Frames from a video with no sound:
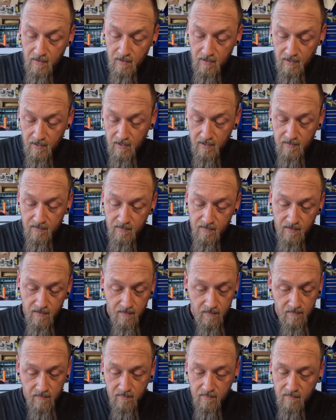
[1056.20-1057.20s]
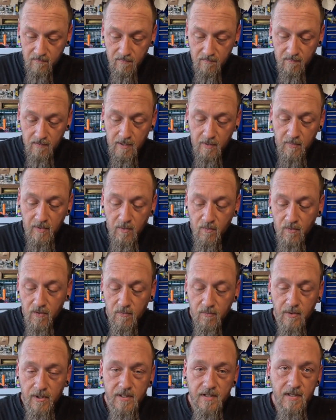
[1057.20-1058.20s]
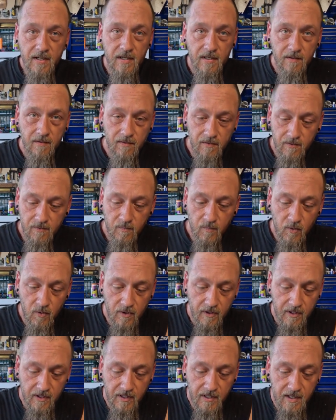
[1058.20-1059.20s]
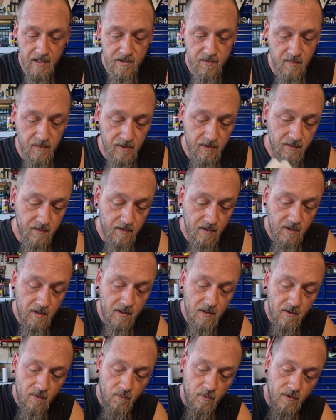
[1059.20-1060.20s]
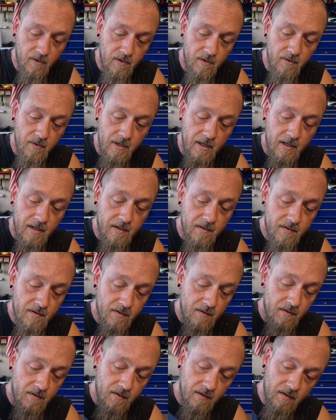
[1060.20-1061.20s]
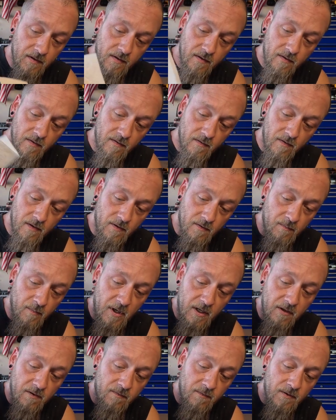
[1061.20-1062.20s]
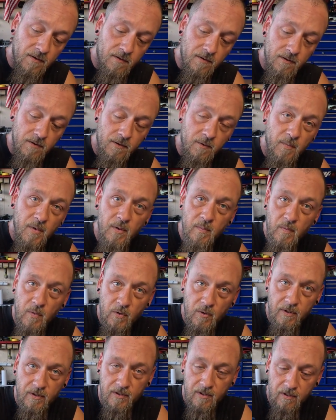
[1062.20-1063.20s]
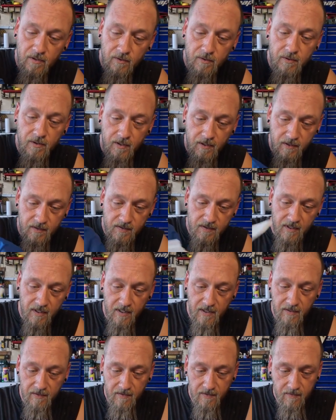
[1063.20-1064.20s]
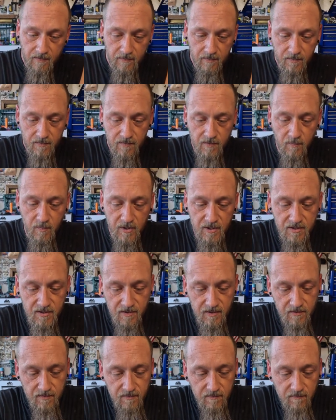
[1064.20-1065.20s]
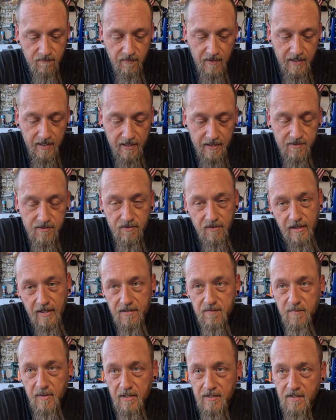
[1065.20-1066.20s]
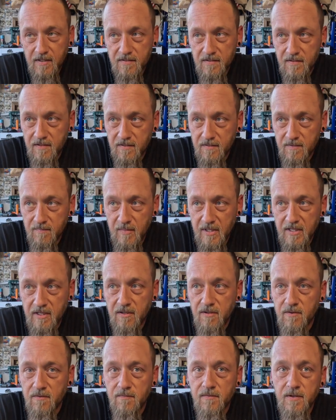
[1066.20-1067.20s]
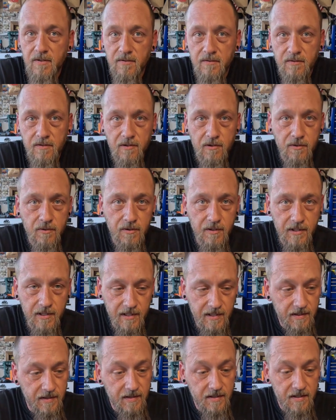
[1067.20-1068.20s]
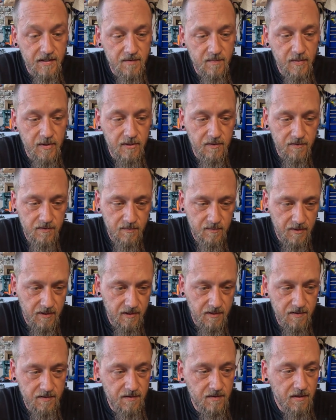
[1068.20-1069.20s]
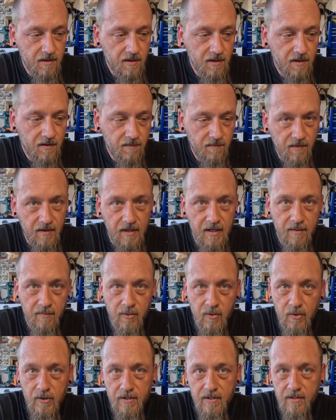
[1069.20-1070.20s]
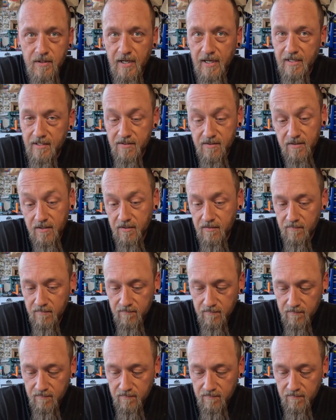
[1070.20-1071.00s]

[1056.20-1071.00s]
and that'd be one way to get a little more engagement with you guys, make you feel a little bit more included. It's not so much a financial aspect as it is making you feel included in these builds, because if I am going to ask